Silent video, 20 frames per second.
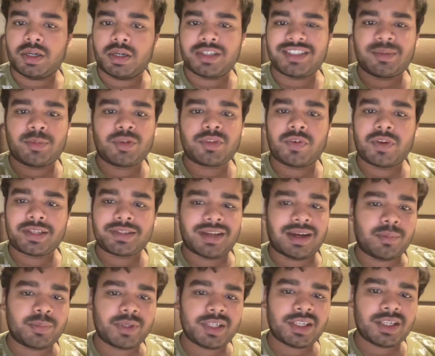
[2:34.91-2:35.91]
Suppose for
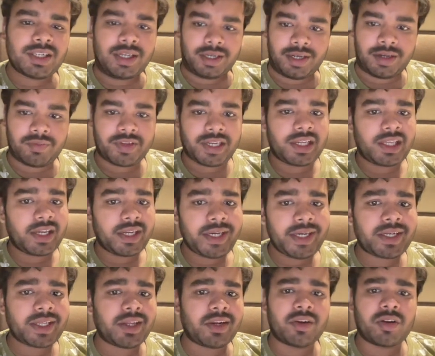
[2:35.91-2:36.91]
example, we can
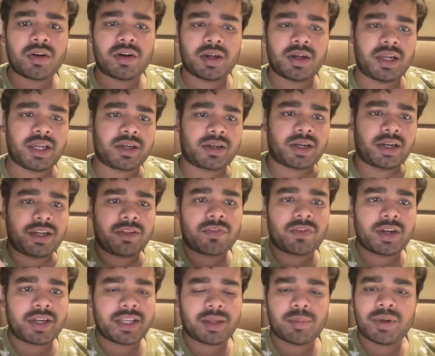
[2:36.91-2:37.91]
create like a
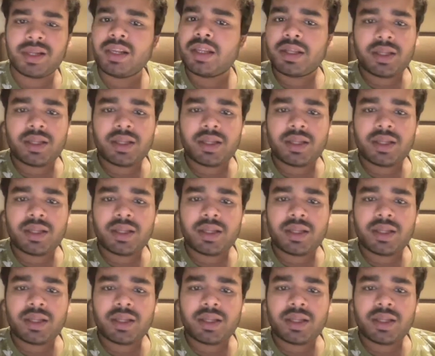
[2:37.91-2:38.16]
different table